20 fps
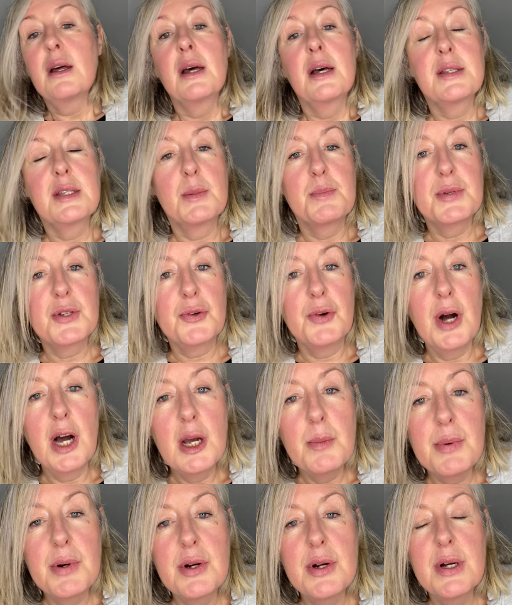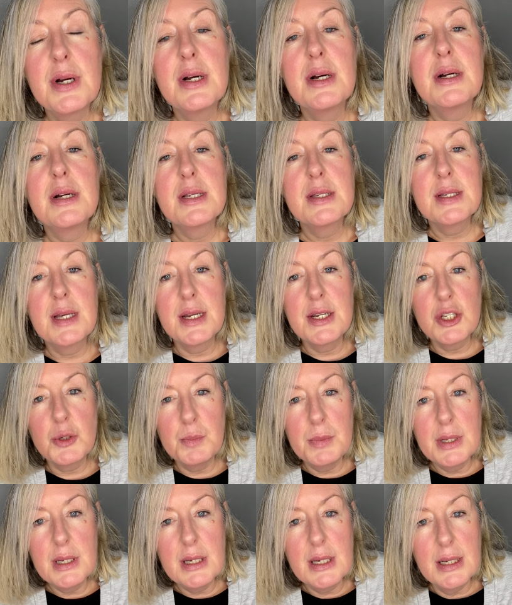A subscriber sent
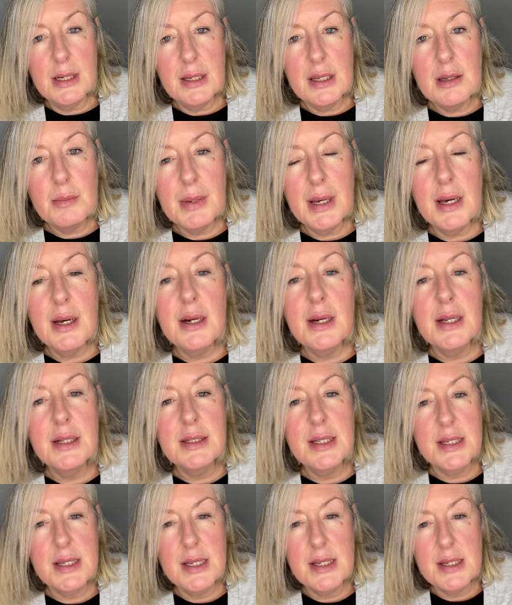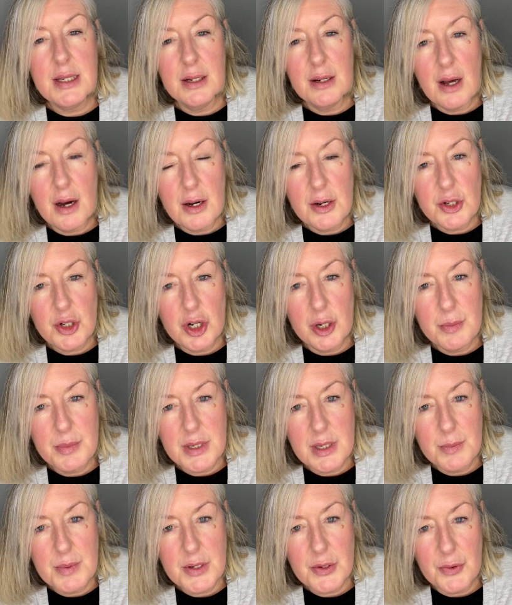me an email, and this is a long term
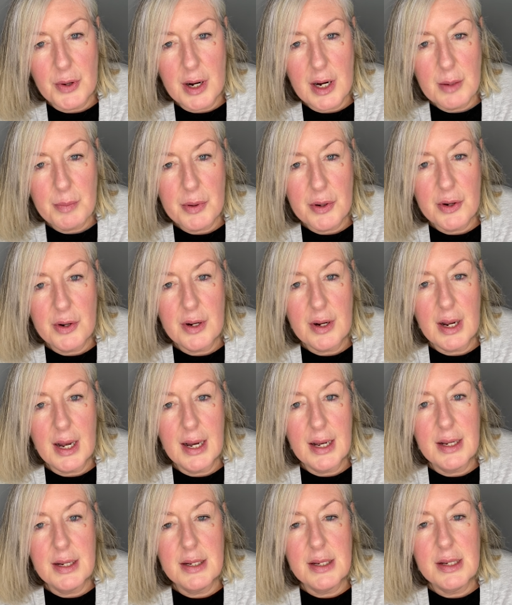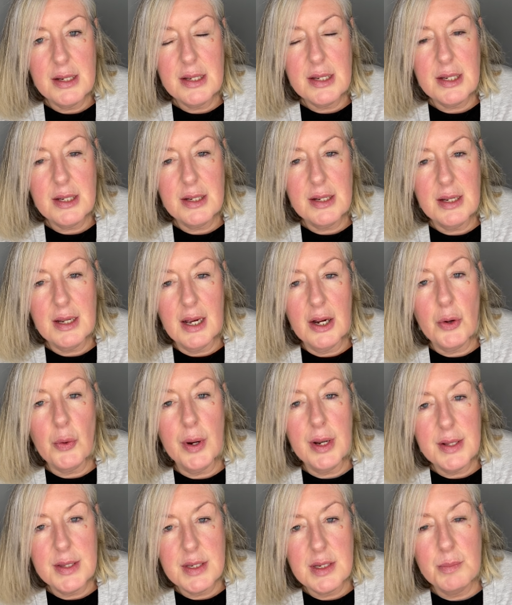subscriber and a
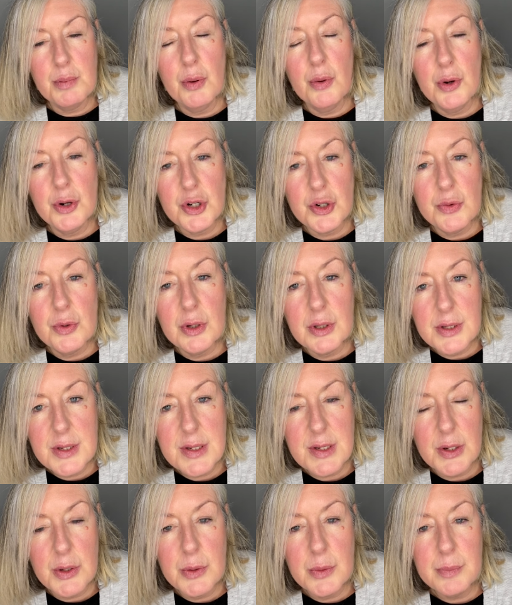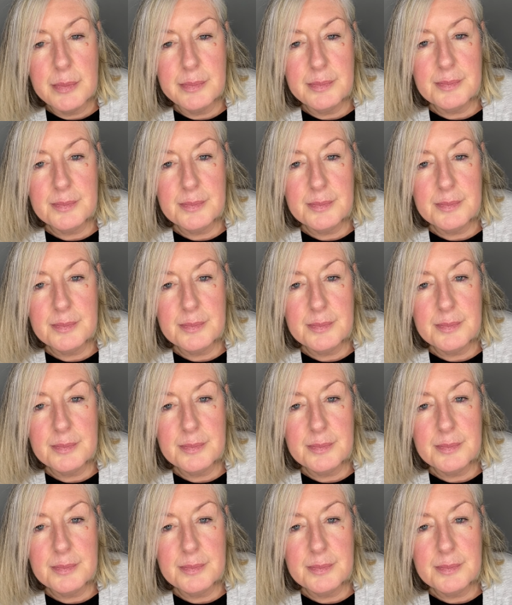great supporter also.